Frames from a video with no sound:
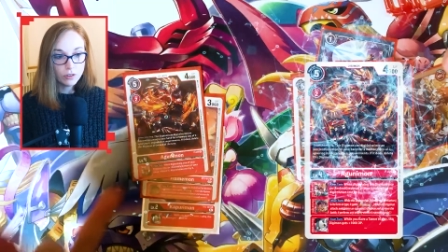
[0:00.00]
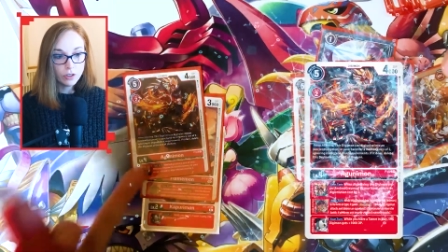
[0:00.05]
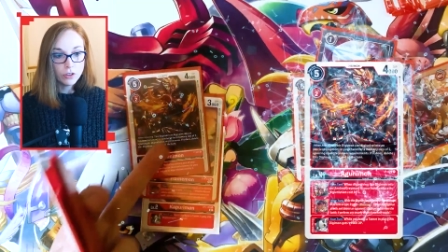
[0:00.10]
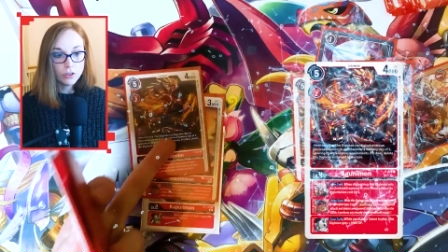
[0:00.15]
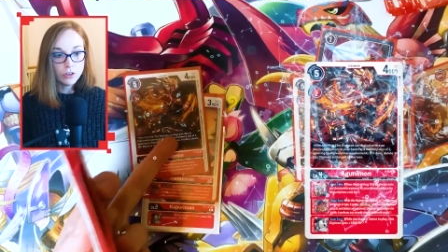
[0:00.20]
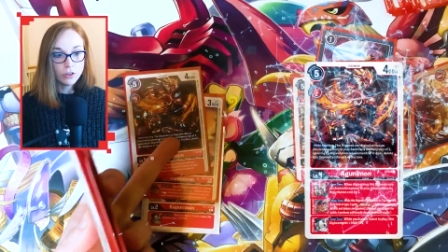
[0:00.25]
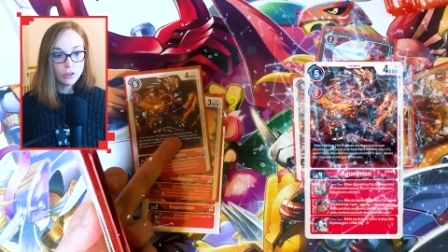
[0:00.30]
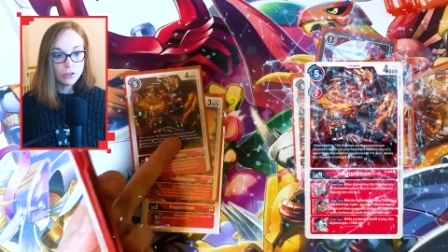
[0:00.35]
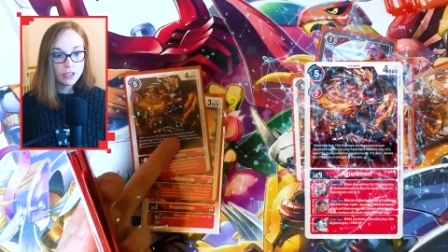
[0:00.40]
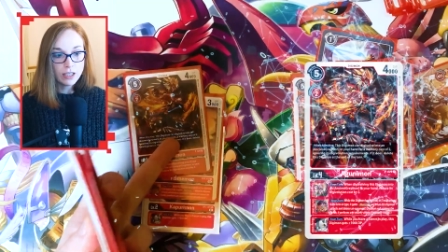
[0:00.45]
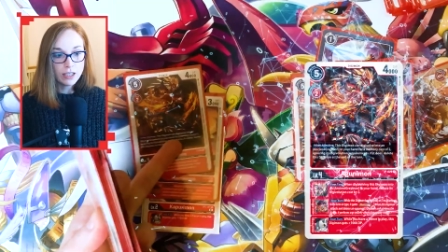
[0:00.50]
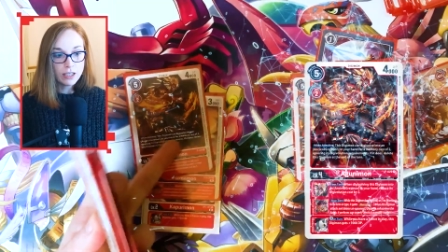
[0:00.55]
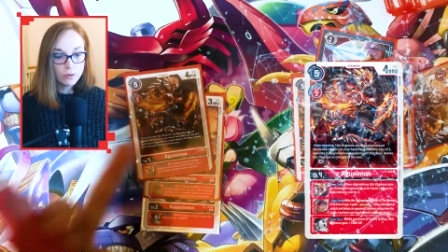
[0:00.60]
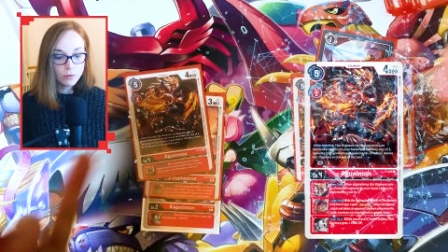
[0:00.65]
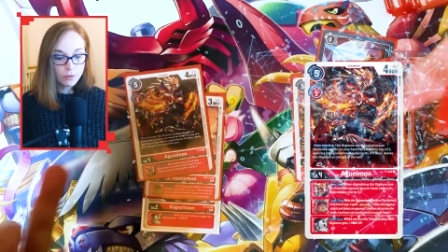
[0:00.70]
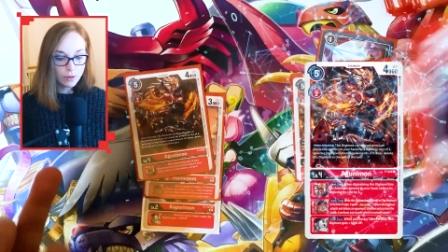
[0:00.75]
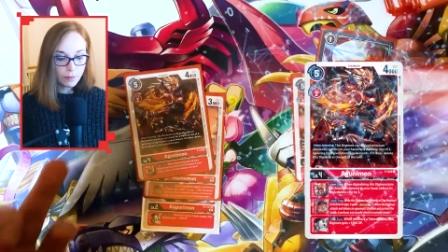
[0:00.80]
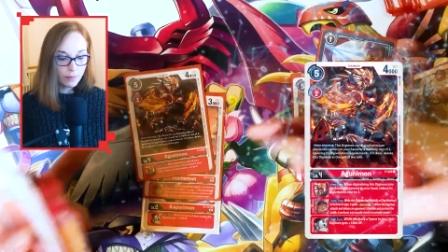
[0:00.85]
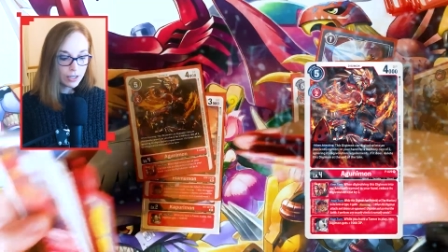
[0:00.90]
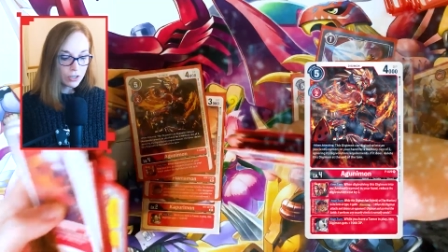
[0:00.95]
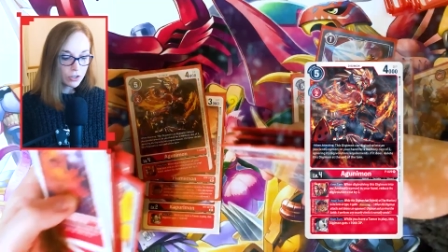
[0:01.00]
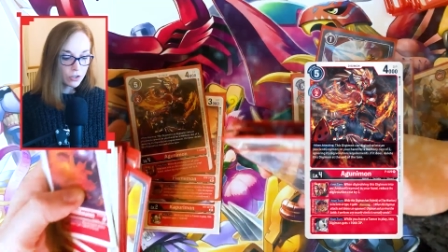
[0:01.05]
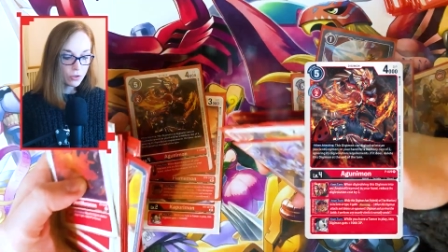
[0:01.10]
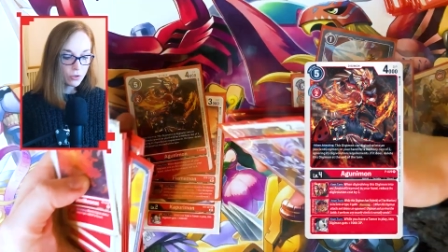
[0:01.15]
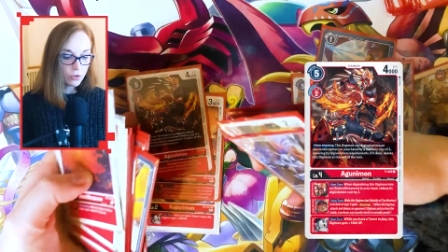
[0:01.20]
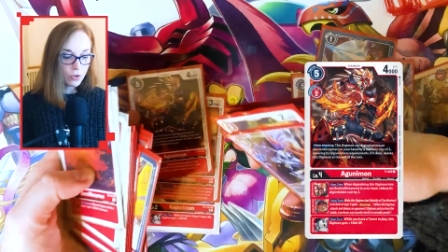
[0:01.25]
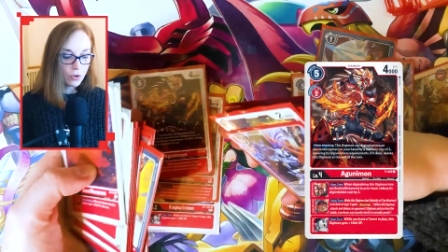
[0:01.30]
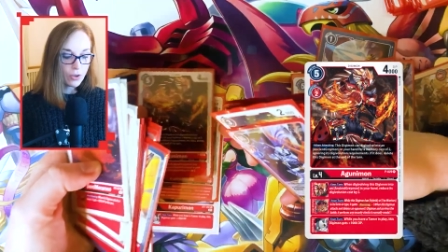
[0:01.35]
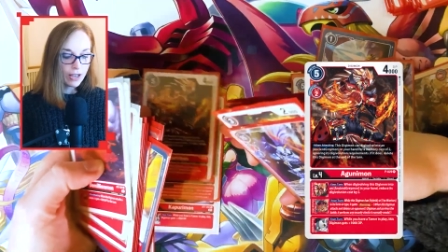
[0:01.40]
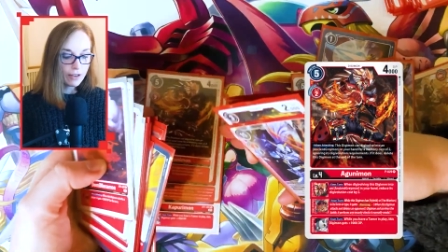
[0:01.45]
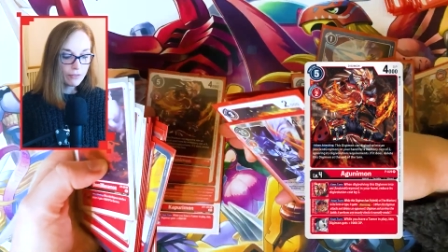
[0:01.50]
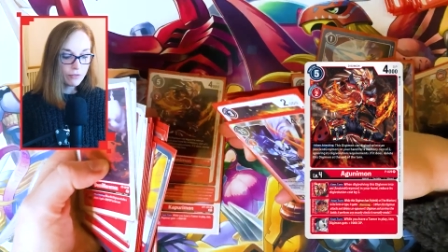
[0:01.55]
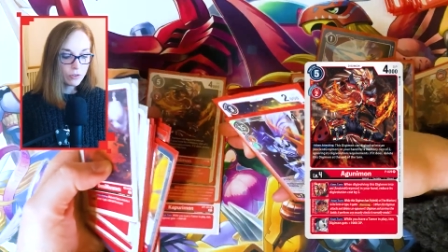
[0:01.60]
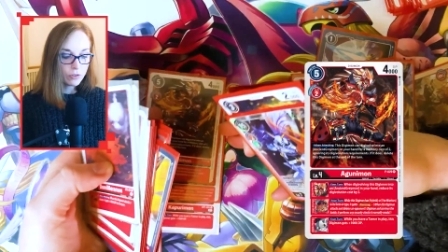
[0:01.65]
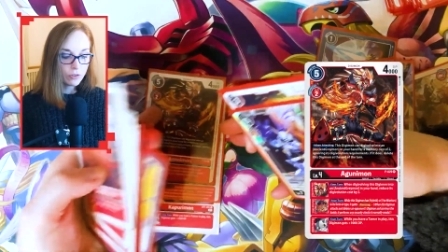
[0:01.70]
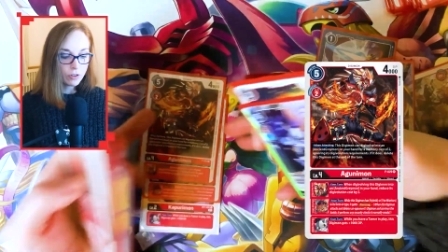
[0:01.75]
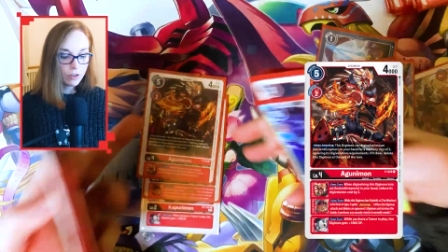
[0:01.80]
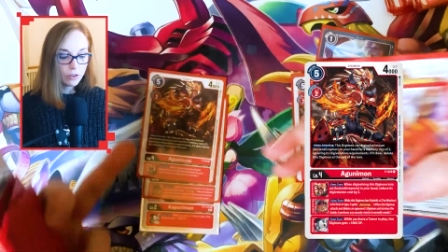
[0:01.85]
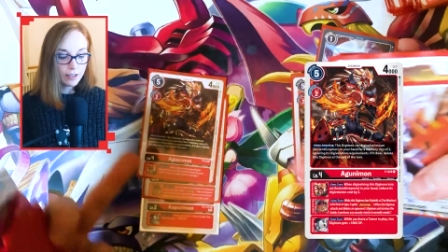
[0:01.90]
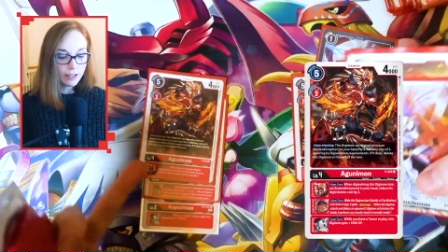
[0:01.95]
Aguni. You want to make sure you have
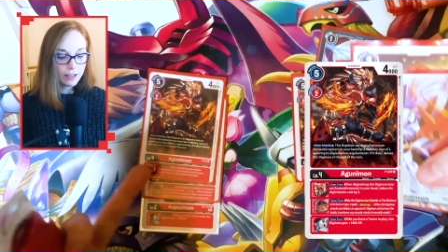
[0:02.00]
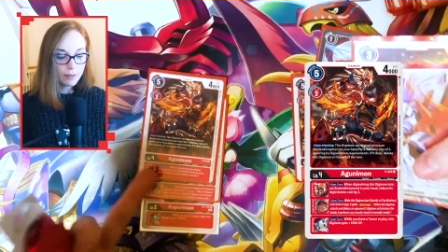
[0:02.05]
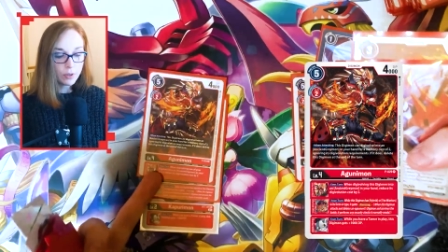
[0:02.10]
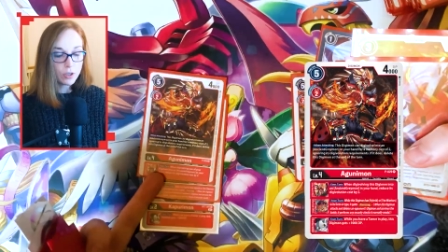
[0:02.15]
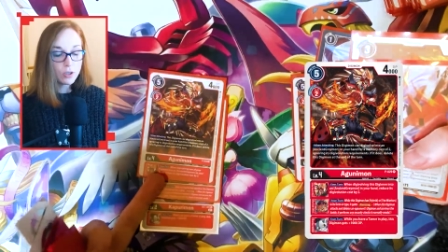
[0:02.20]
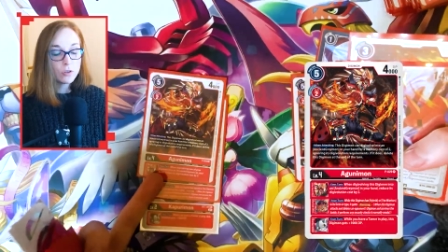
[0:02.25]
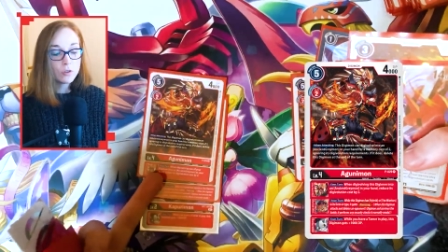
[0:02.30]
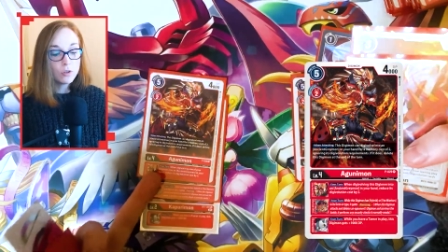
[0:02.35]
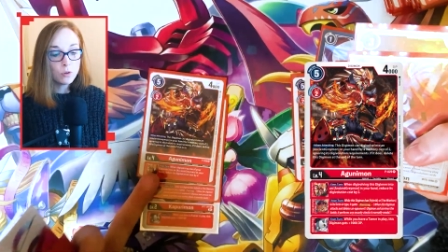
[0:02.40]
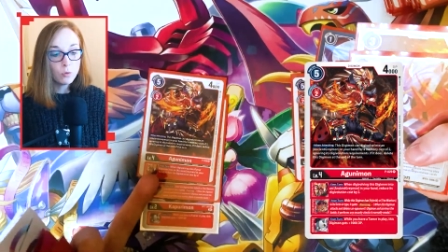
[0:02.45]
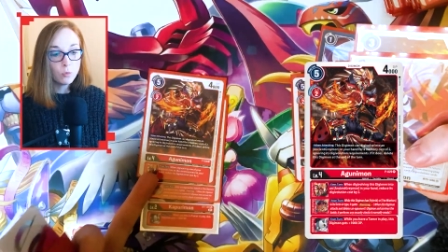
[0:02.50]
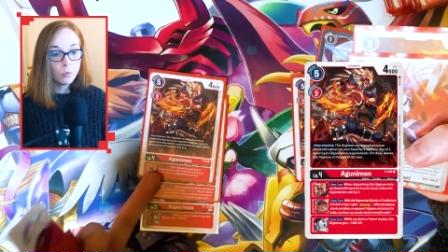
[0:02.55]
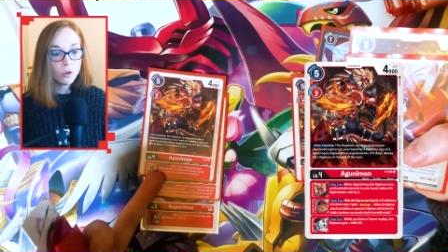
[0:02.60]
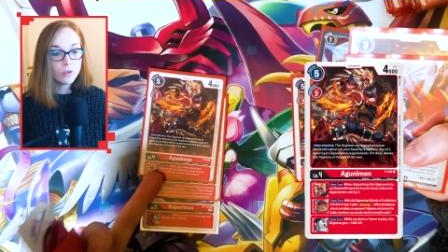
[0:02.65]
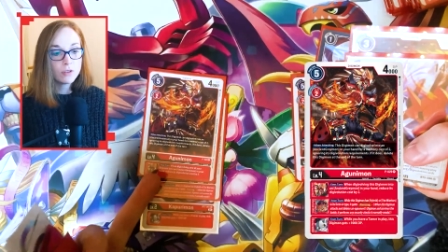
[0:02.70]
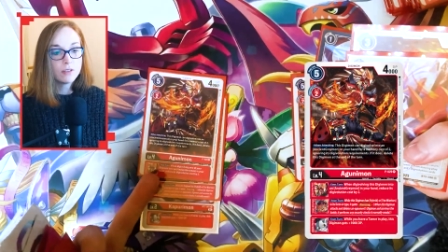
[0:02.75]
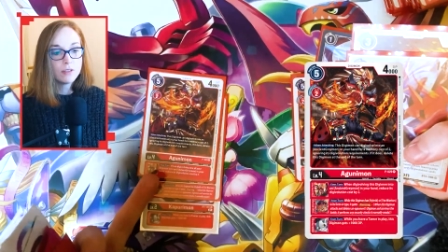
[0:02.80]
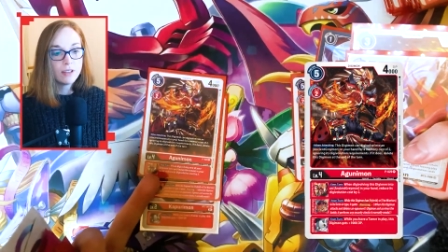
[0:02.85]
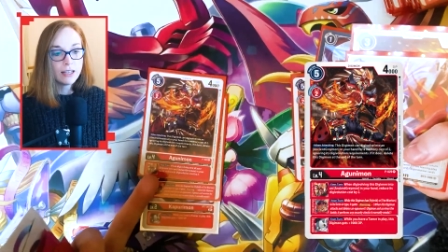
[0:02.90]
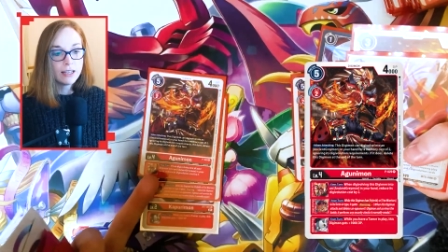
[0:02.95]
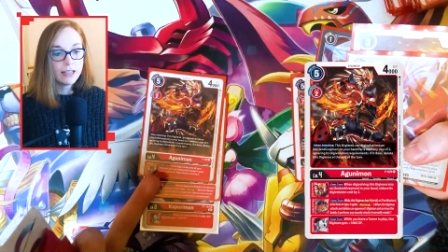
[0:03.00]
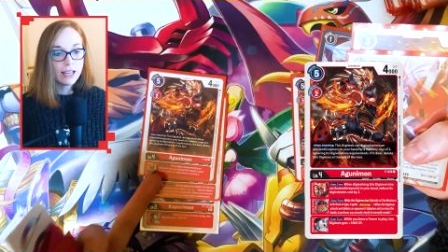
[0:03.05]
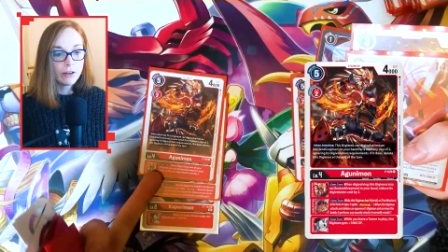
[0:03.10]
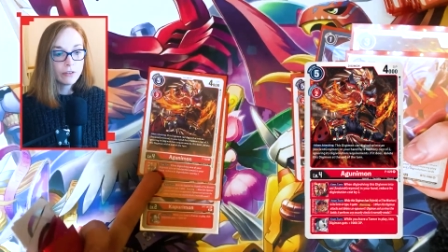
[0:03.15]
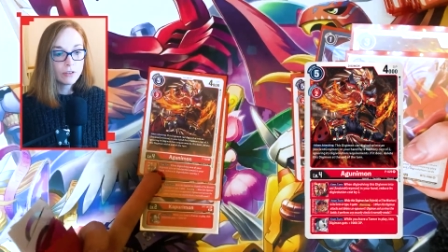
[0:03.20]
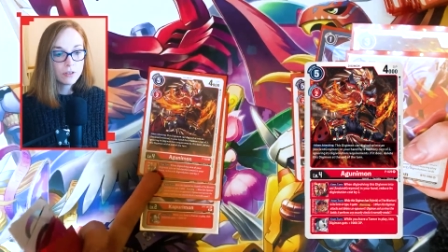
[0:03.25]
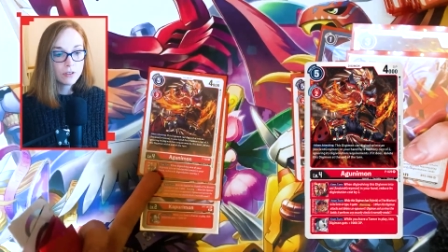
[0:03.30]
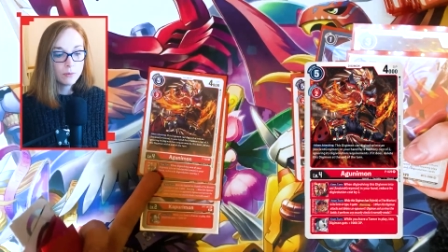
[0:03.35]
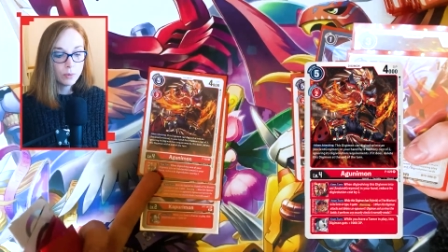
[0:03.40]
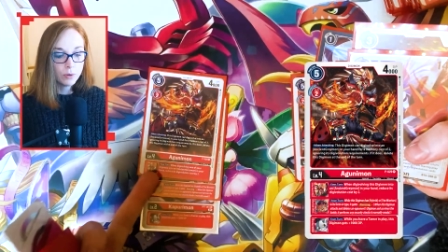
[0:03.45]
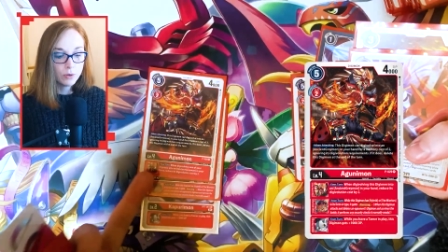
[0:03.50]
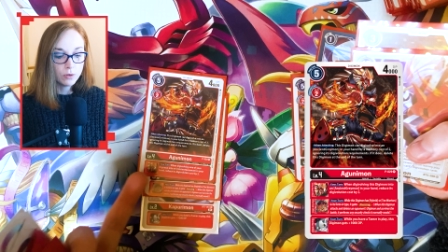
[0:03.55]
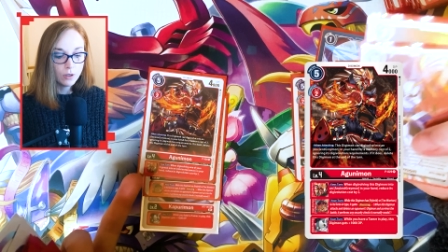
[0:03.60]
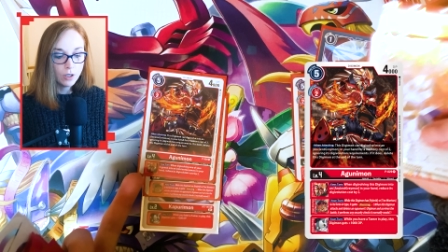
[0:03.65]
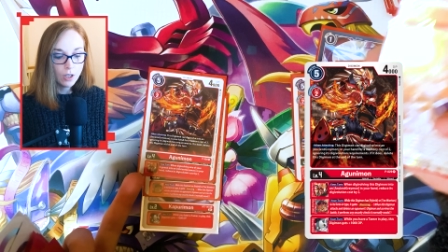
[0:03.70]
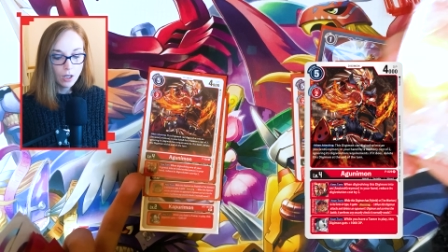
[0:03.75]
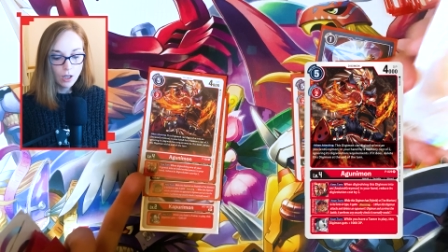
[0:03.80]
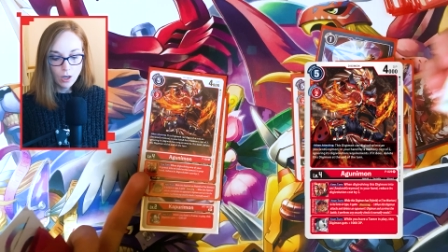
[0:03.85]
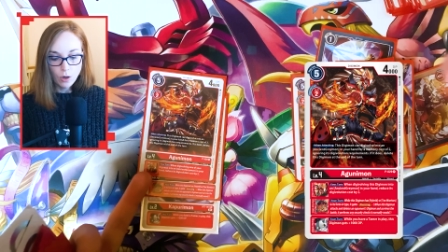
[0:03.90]
your Aguni because you want the inheritable